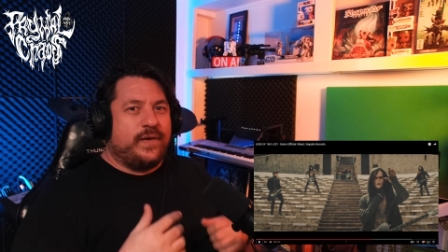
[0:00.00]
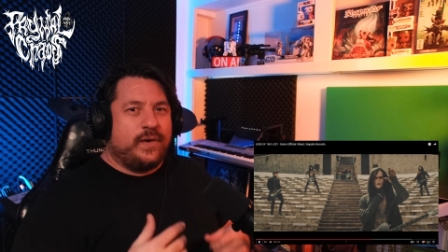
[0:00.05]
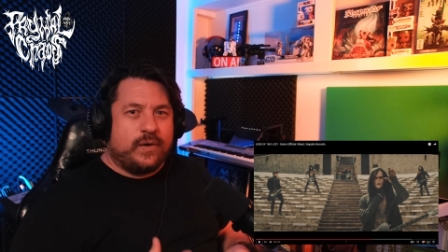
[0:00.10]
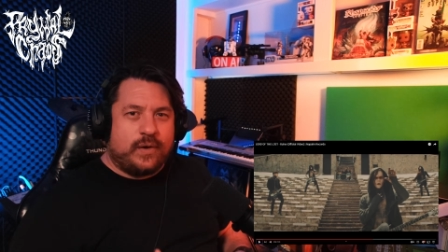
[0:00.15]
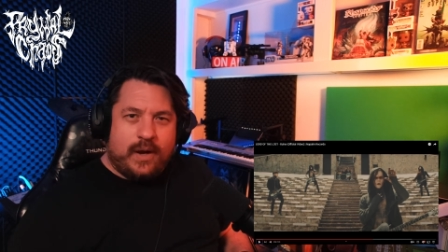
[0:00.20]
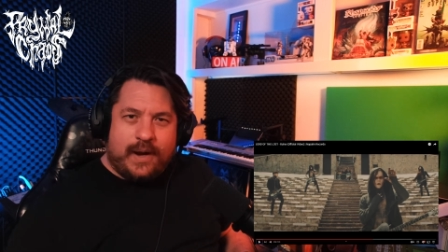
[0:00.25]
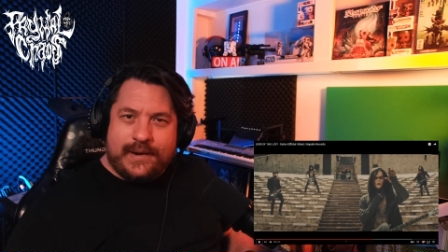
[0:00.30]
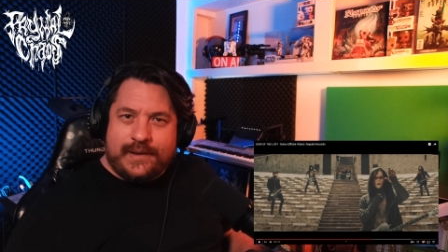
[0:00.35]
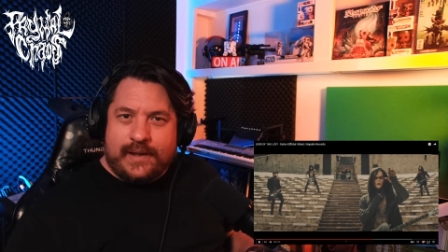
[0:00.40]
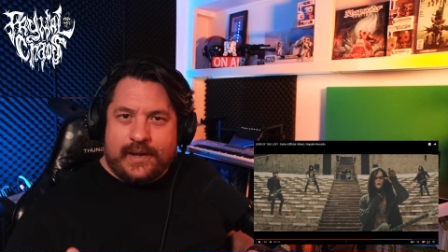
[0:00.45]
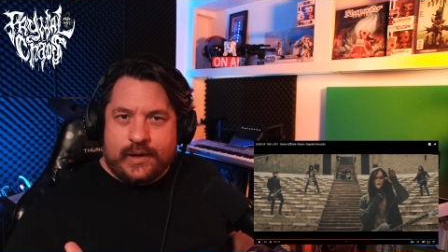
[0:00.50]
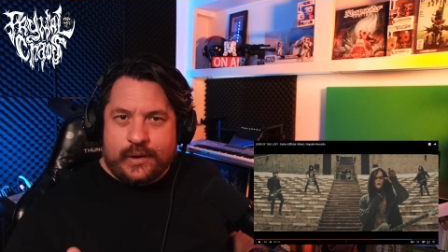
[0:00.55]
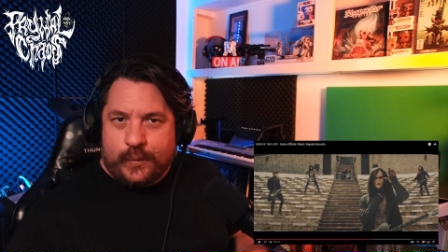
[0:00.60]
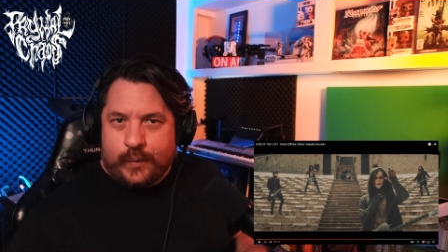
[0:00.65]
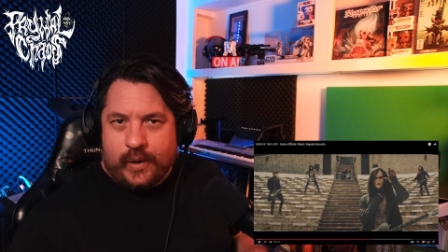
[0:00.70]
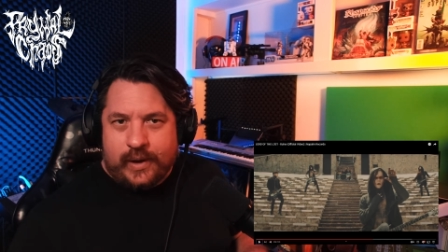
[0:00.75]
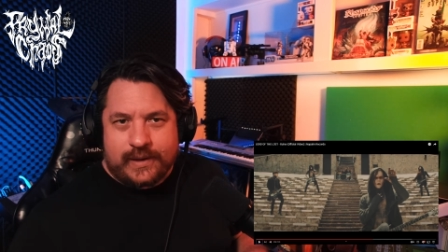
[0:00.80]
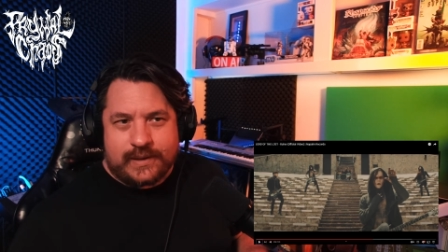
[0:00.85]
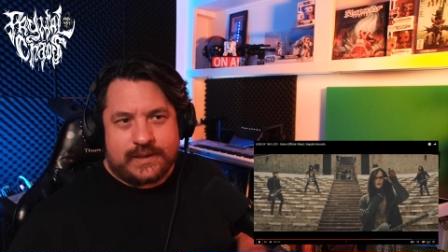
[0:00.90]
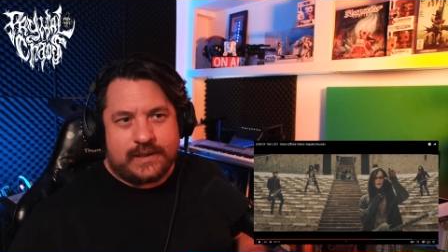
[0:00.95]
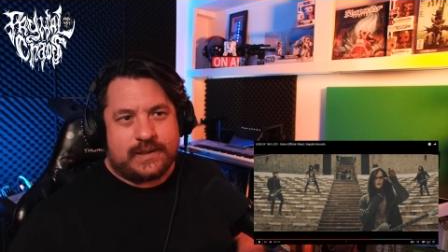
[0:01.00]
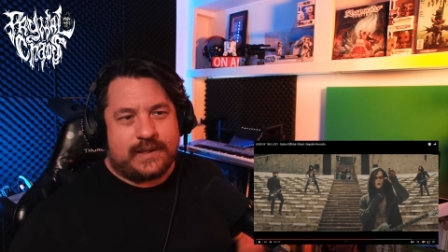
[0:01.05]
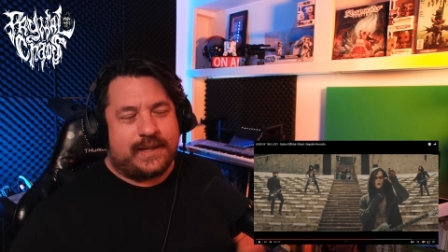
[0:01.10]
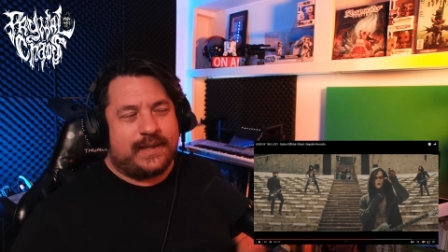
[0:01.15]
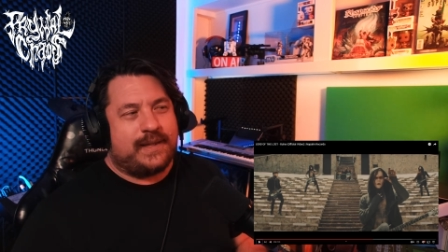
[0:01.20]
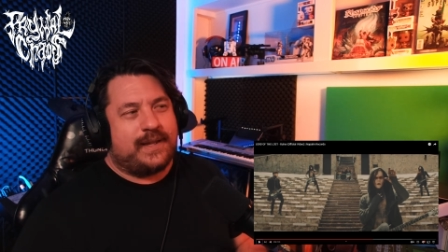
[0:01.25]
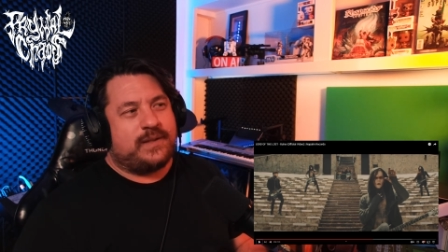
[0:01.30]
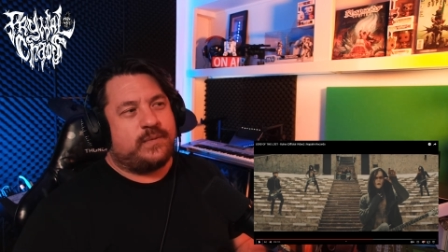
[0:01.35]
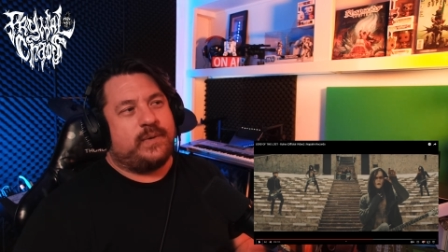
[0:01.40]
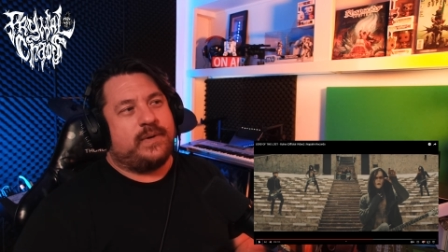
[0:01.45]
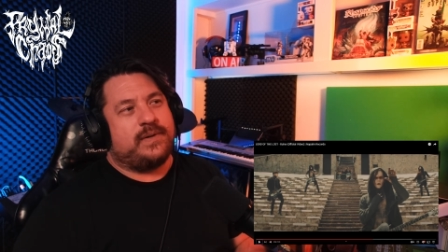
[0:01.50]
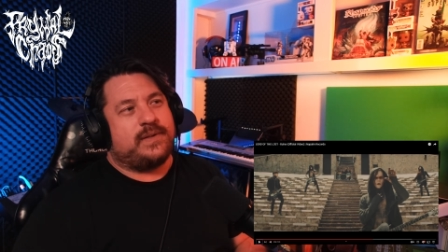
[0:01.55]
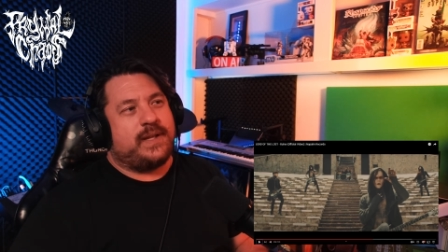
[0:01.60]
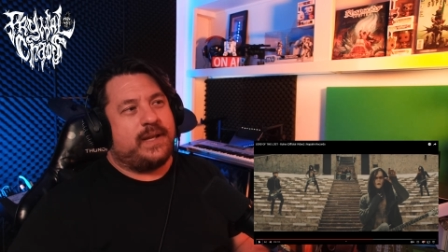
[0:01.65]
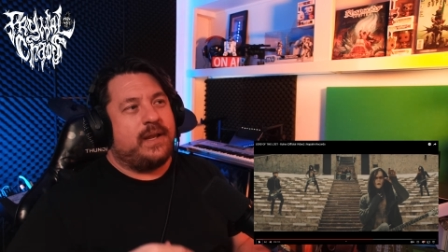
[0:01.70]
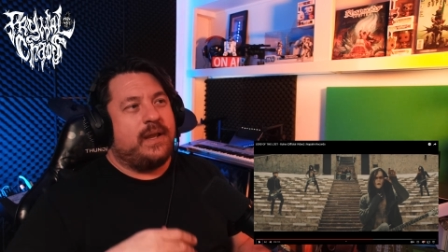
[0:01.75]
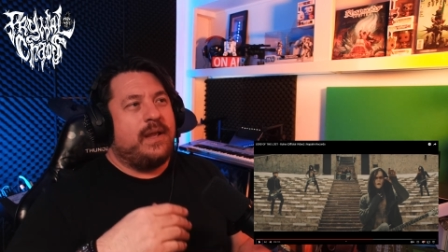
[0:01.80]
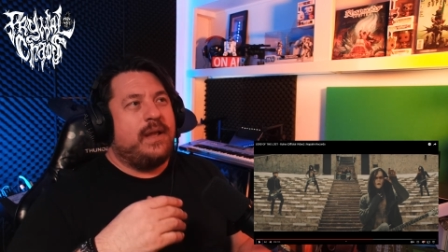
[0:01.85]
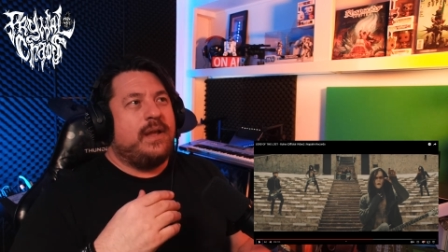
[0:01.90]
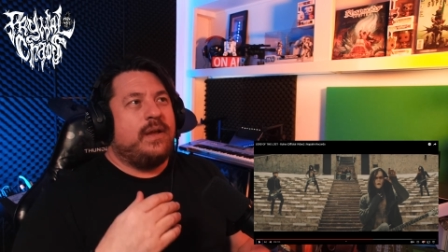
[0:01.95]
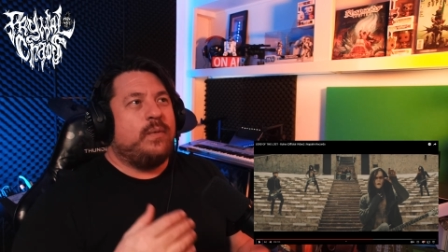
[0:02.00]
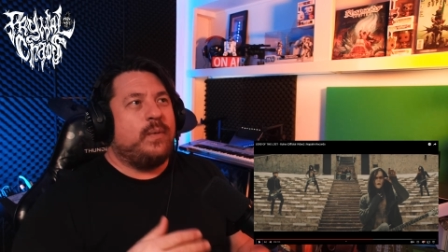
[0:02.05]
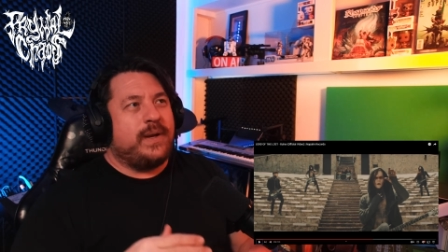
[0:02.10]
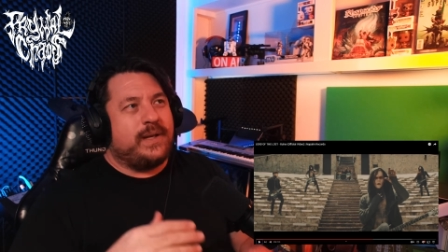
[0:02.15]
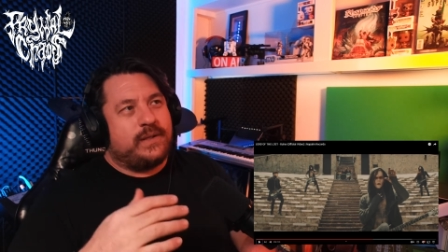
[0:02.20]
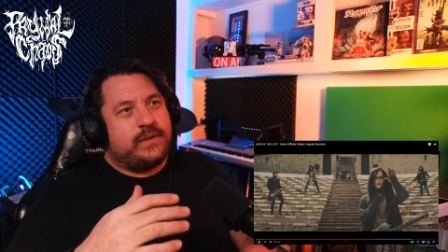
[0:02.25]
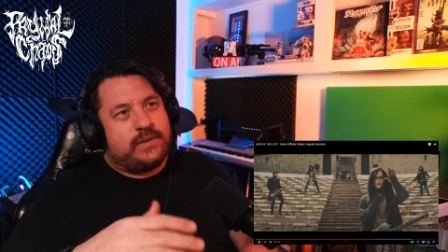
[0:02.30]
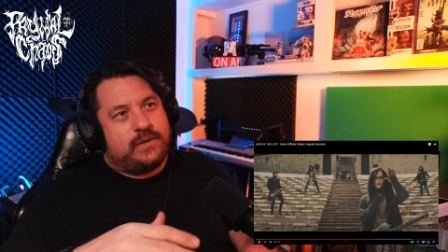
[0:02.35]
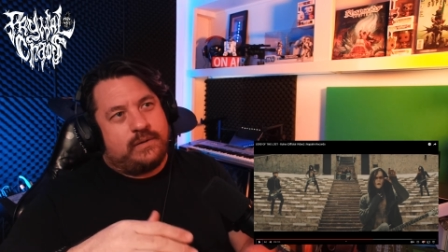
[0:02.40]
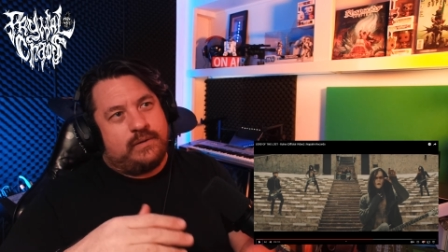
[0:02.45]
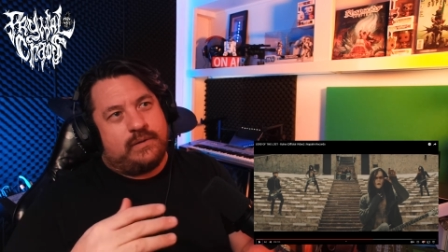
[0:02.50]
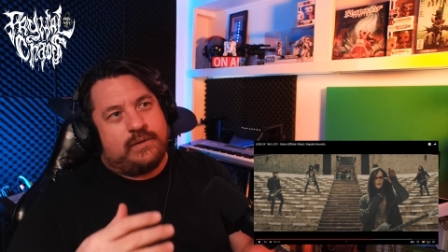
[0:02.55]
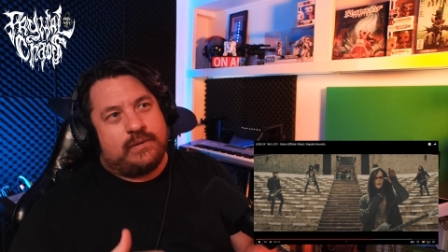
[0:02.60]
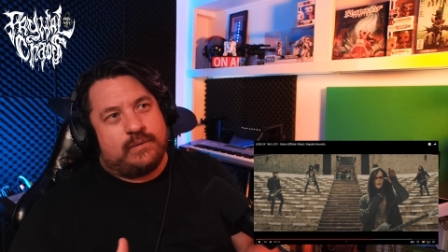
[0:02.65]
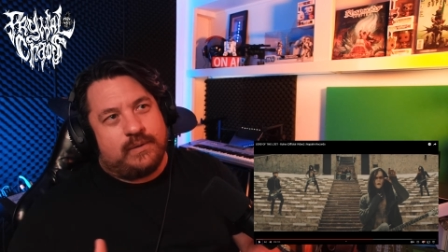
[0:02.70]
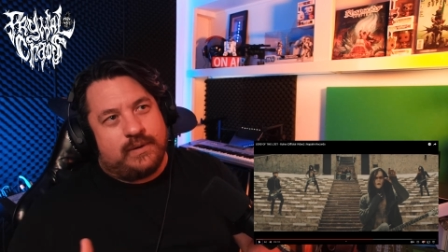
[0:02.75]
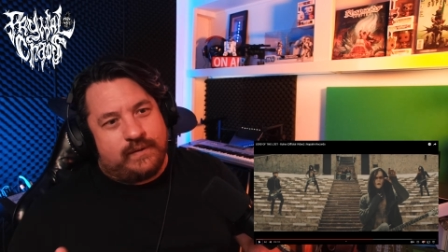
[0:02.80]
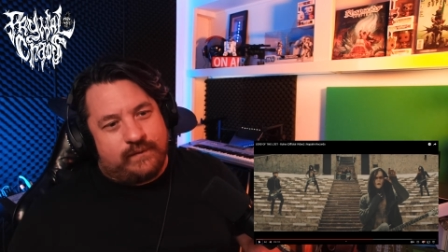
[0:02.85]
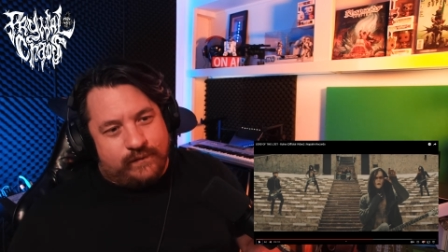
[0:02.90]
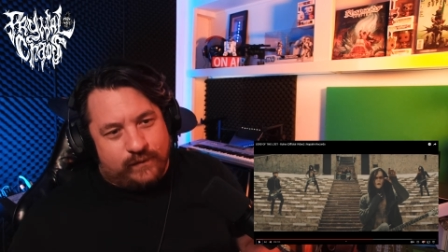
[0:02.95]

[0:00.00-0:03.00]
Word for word: feel kind of like a waltz. It's like that's where it's like one, two, three,